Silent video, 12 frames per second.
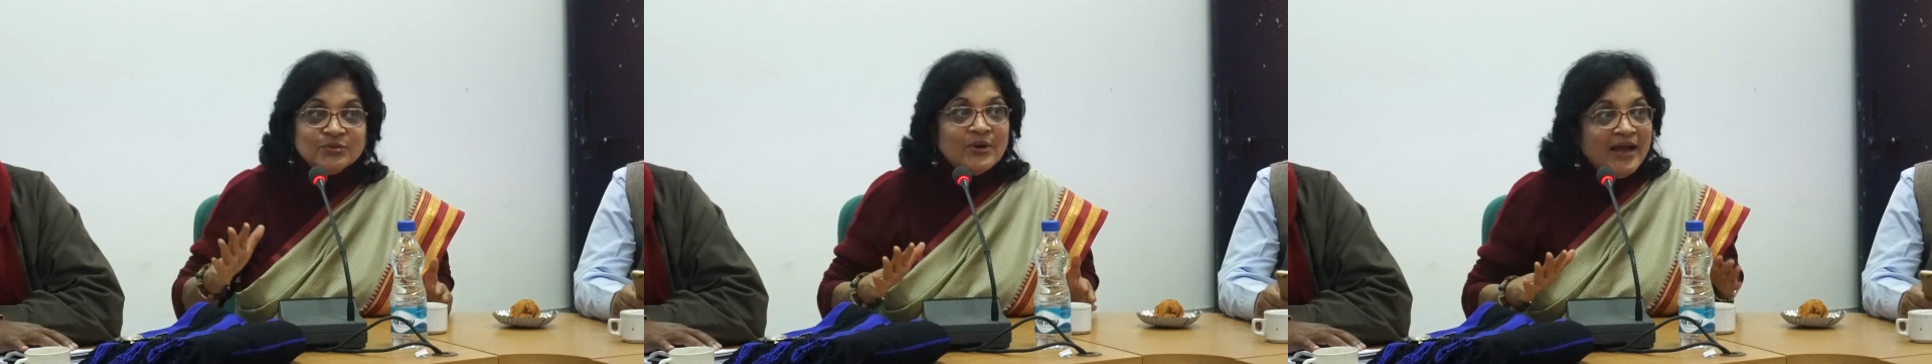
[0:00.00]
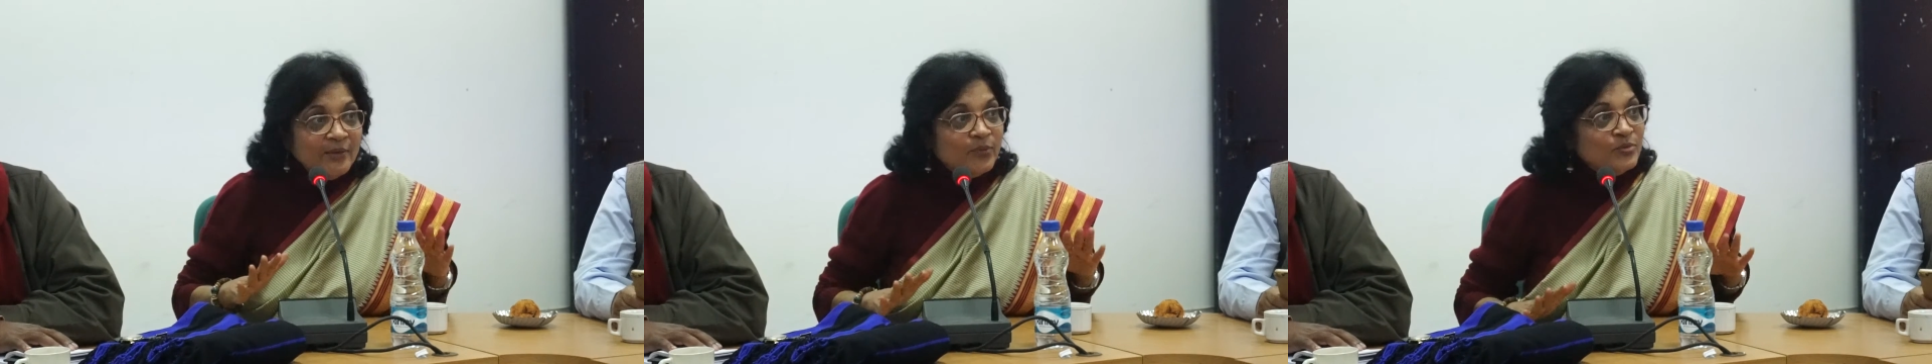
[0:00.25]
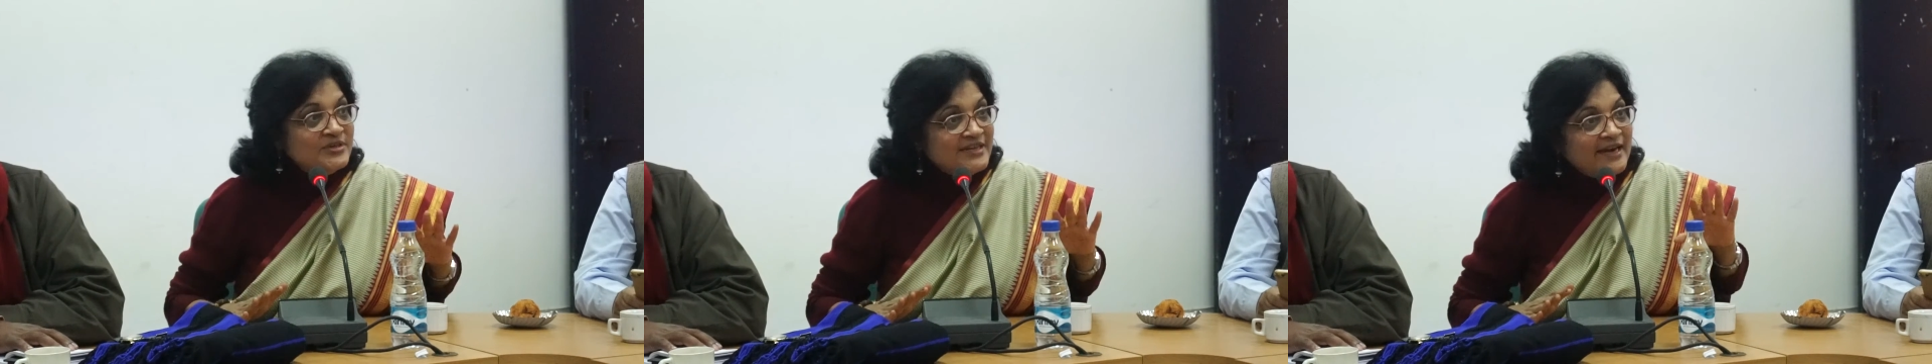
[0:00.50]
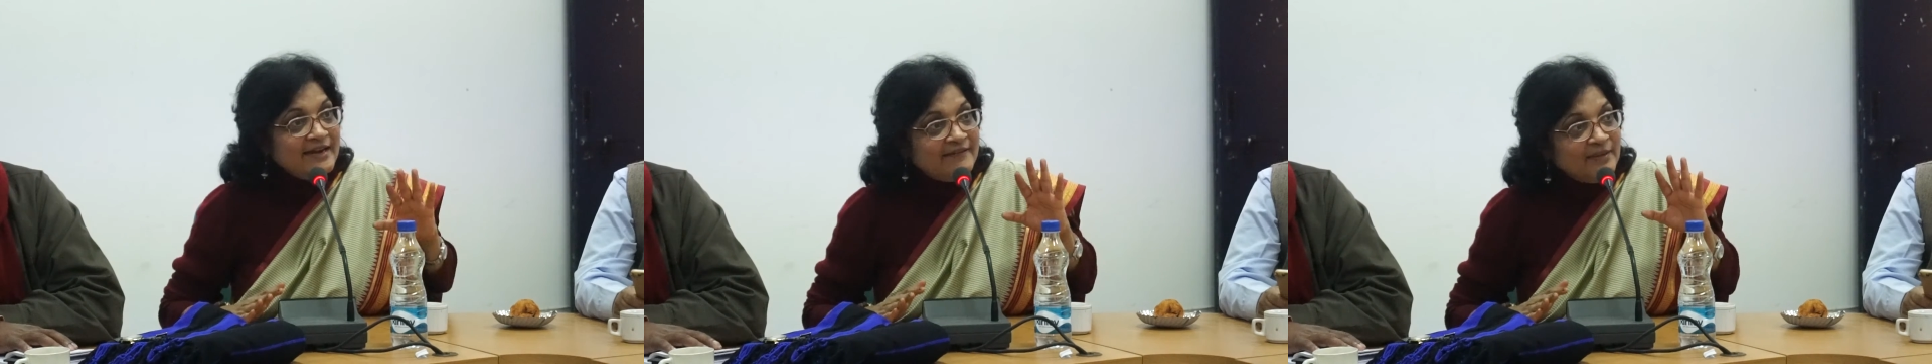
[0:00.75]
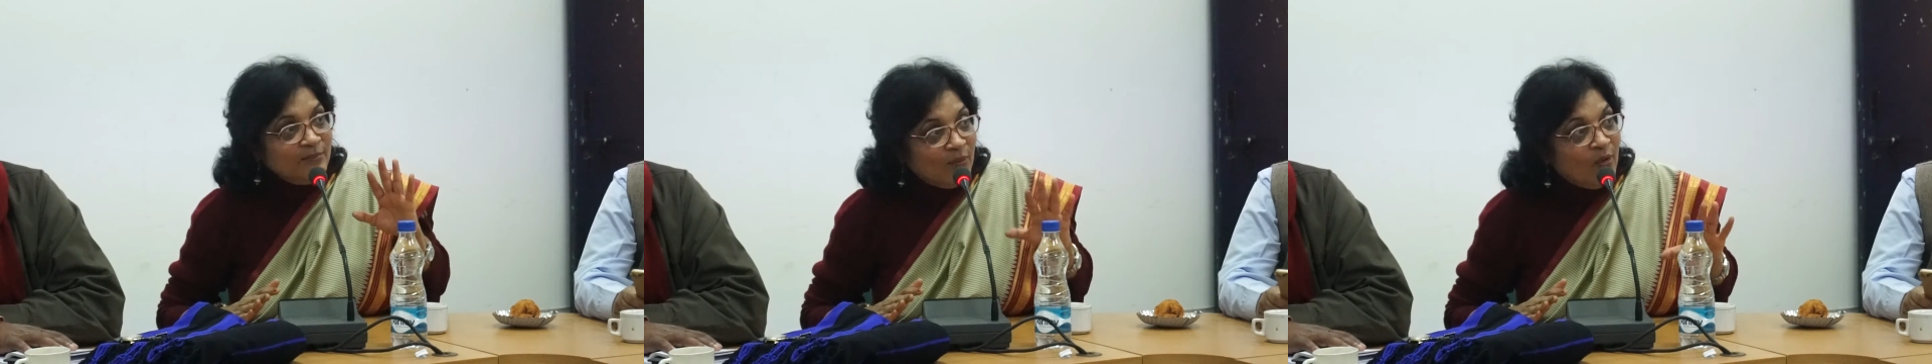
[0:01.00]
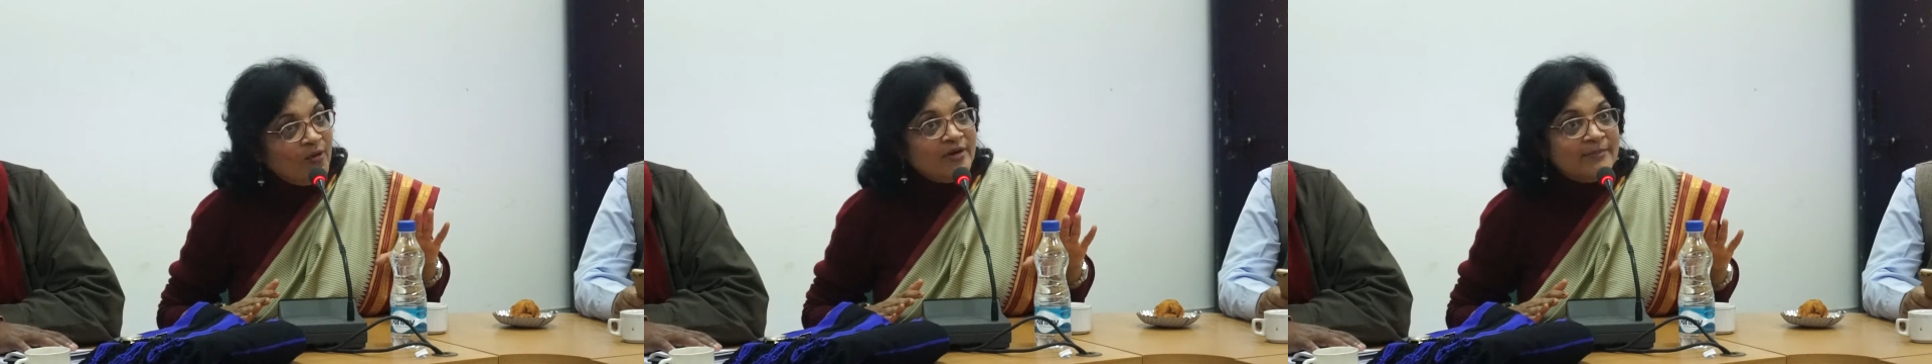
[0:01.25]
So I won't say anything
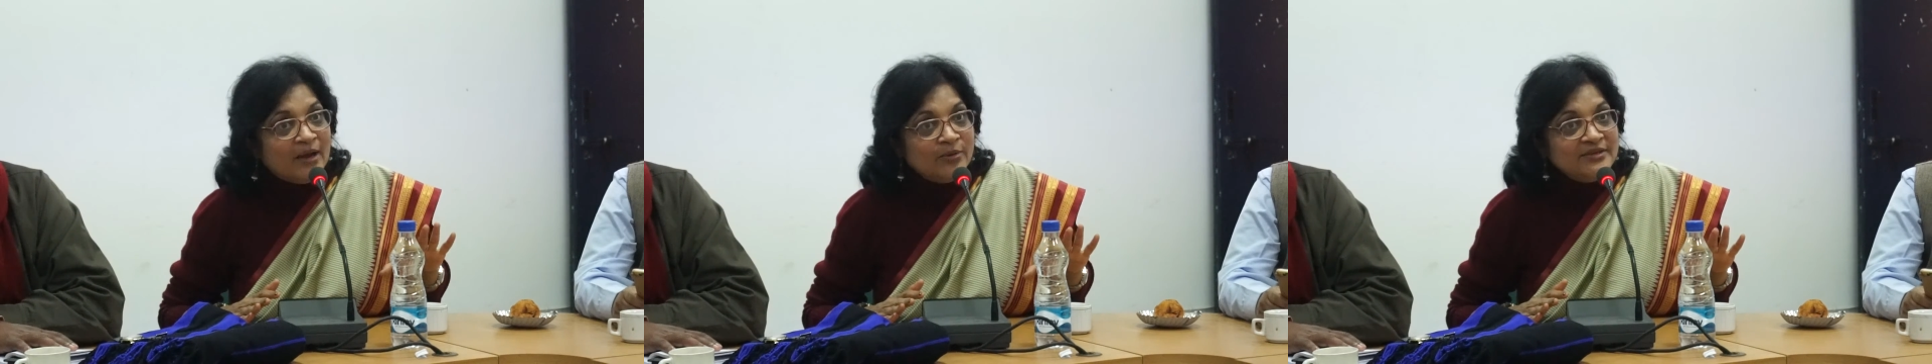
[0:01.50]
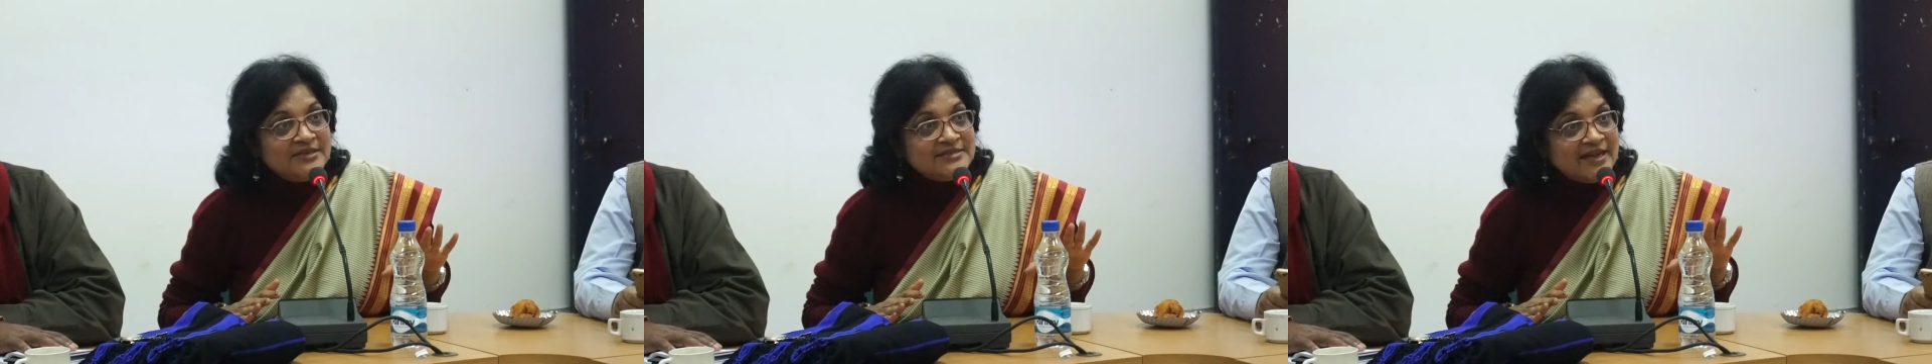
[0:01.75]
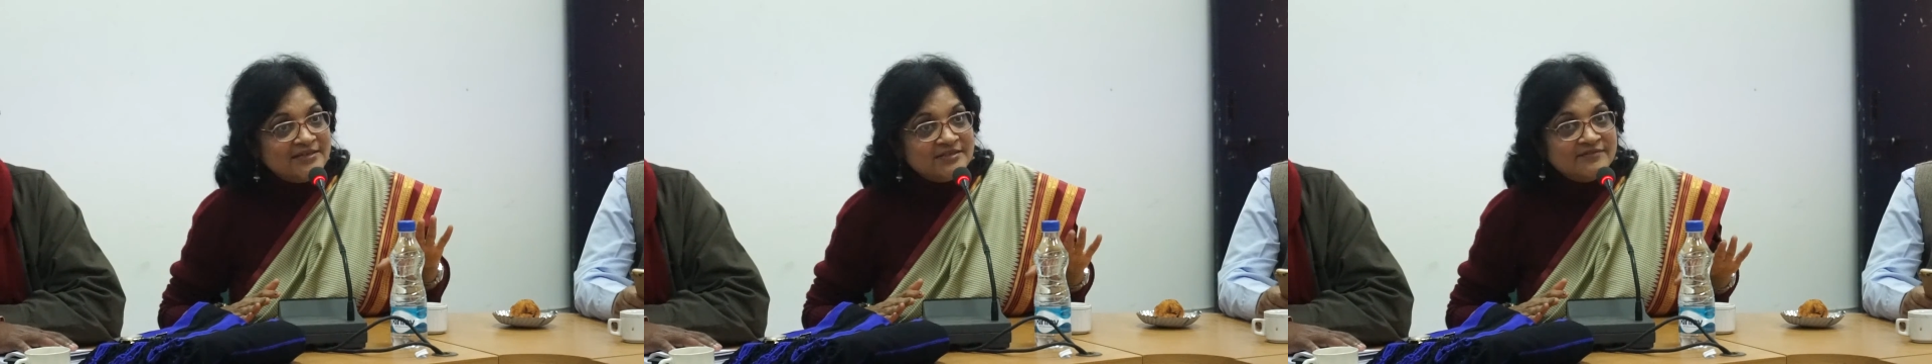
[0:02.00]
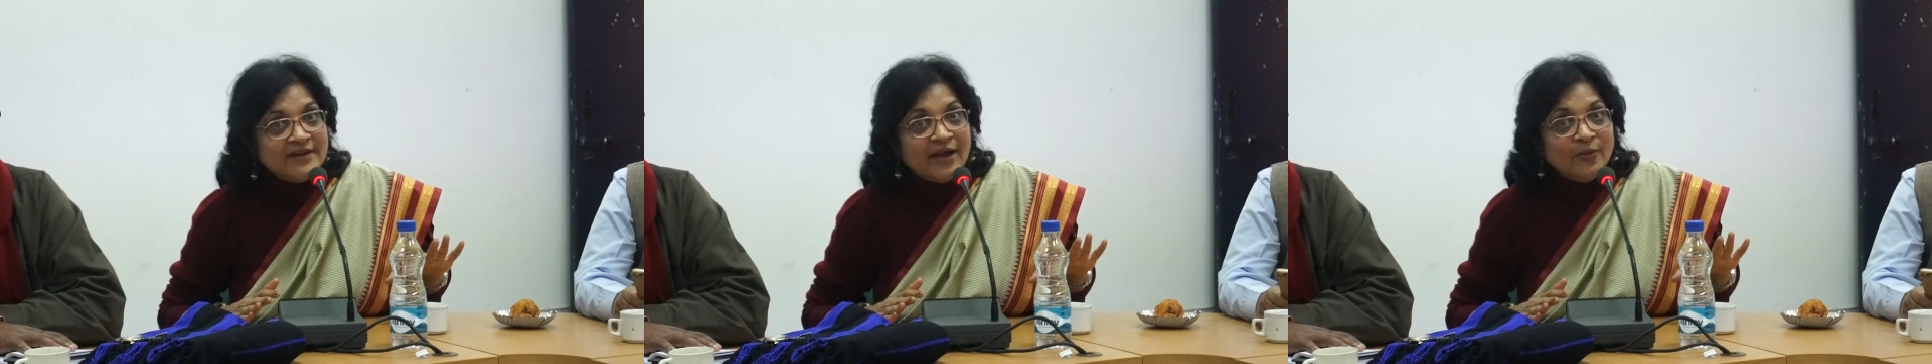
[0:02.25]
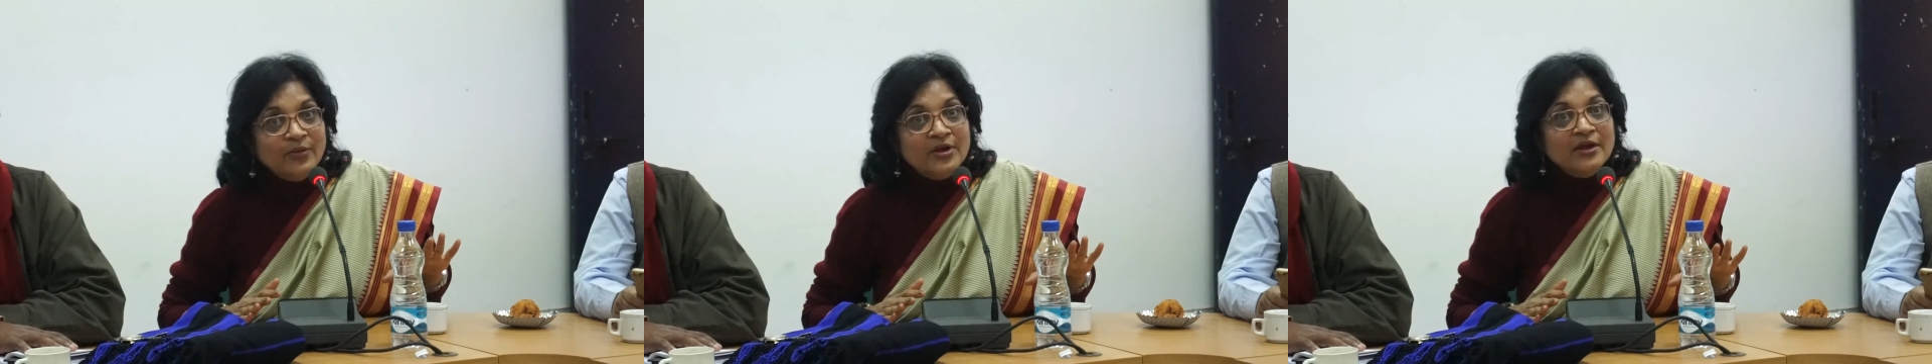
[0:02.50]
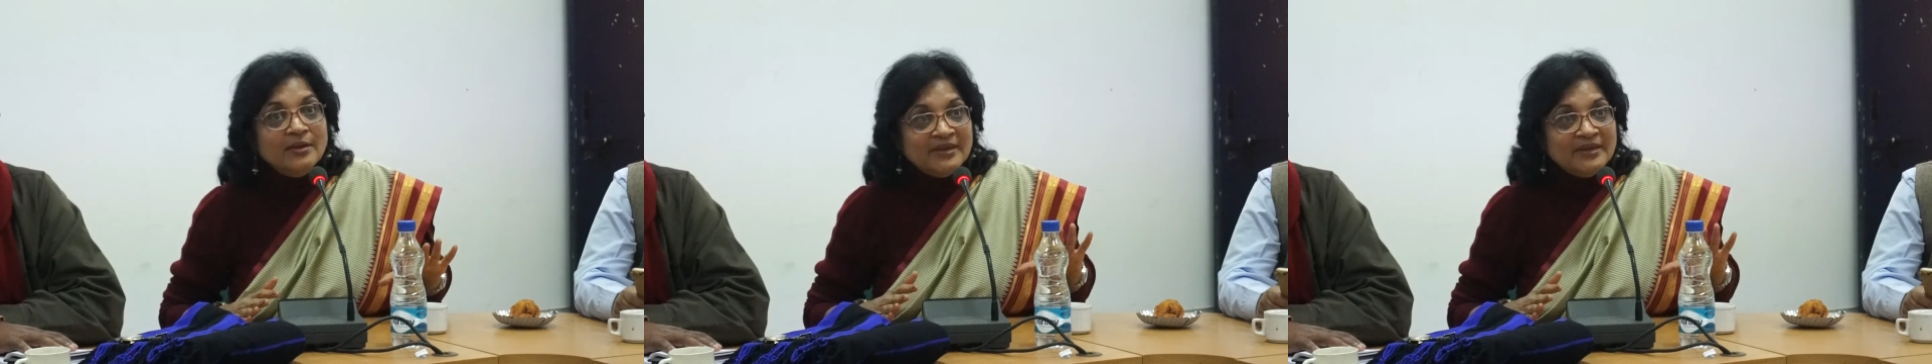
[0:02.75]
more about this as of now,